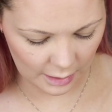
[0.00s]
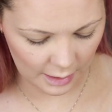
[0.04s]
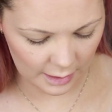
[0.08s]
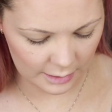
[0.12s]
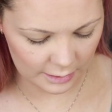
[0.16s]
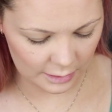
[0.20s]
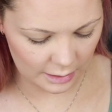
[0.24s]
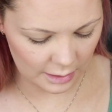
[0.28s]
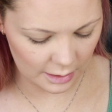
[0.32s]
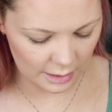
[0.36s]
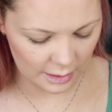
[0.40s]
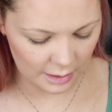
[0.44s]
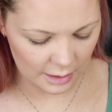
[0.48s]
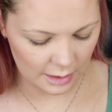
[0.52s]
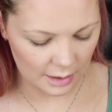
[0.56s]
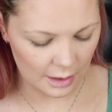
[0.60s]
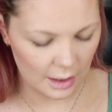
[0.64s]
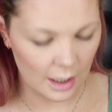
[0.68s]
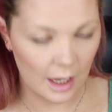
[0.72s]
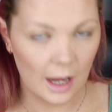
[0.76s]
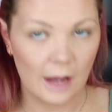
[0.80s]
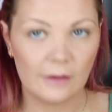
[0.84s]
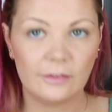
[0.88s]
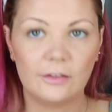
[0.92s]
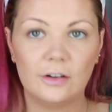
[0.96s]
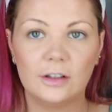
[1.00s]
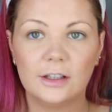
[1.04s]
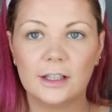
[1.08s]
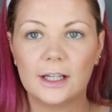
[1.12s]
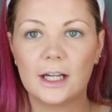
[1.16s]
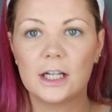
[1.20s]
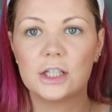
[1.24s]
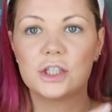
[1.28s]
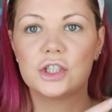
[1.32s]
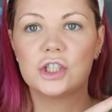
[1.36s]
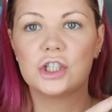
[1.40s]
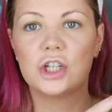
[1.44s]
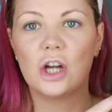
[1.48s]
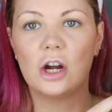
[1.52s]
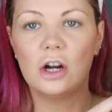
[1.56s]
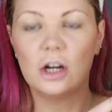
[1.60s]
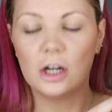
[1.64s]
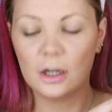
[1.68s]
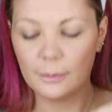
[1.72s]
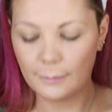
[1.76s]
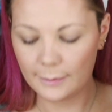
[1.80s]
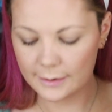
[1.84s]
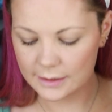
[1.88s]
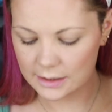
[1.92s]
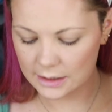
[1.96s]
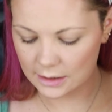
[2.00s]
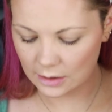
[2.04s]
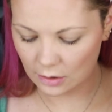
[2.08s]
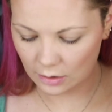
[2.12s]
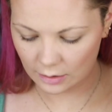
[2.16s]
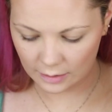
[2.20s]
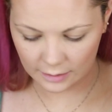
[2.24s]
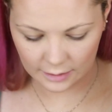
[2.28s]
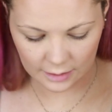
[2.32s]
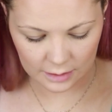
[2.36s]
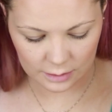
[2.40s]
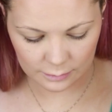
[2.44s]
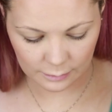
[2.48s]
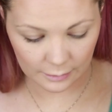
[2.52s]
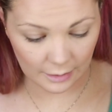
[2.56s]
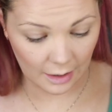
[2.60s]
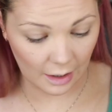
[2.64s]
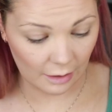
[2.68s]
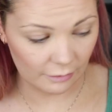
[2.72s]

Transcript: And I've got like a chunk missing out of this one.